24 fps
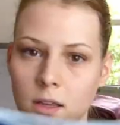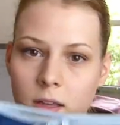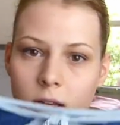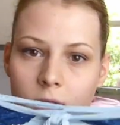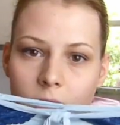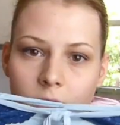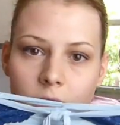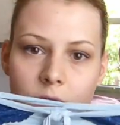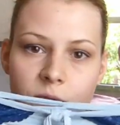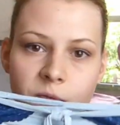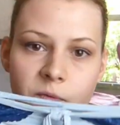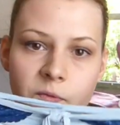
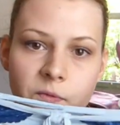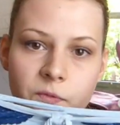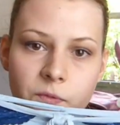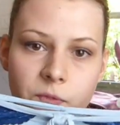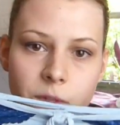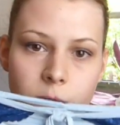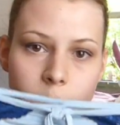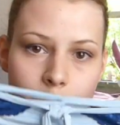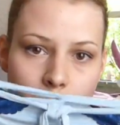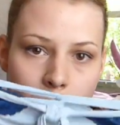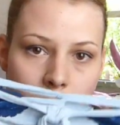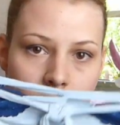if
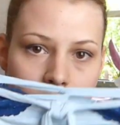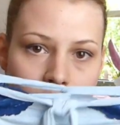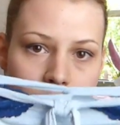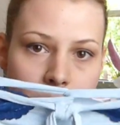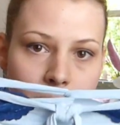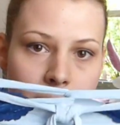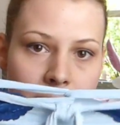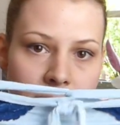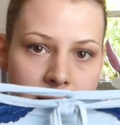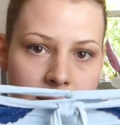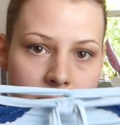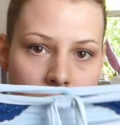you want to
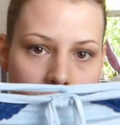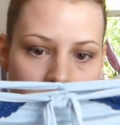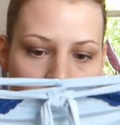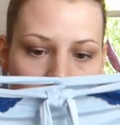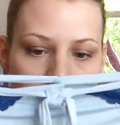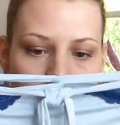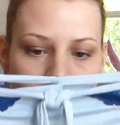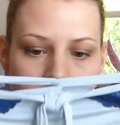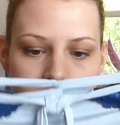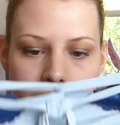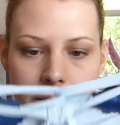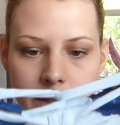make something
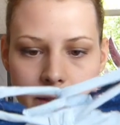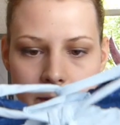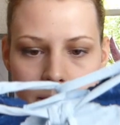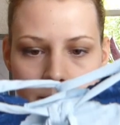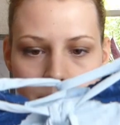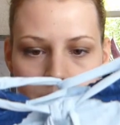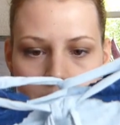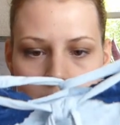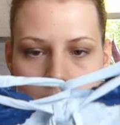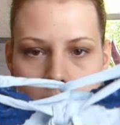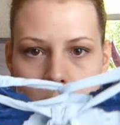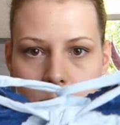like this
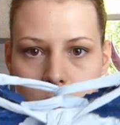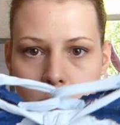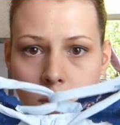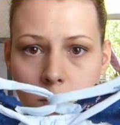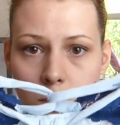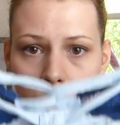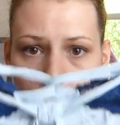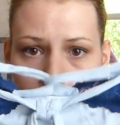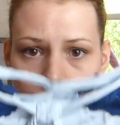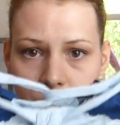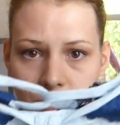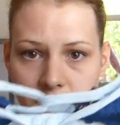but don't
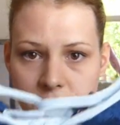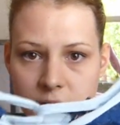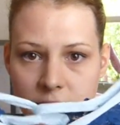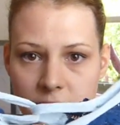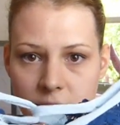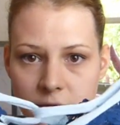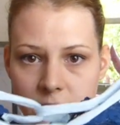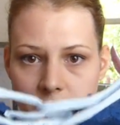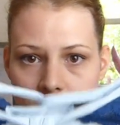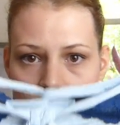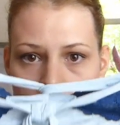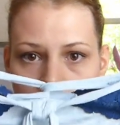want to
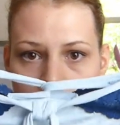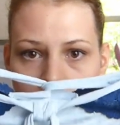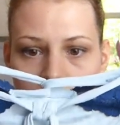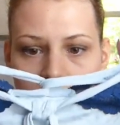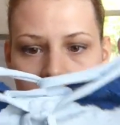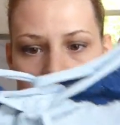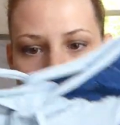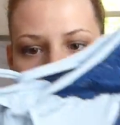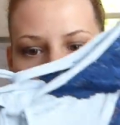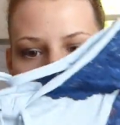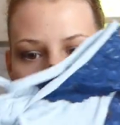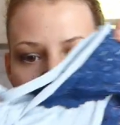self-draft
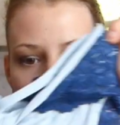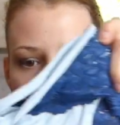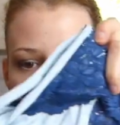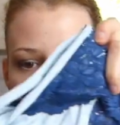it,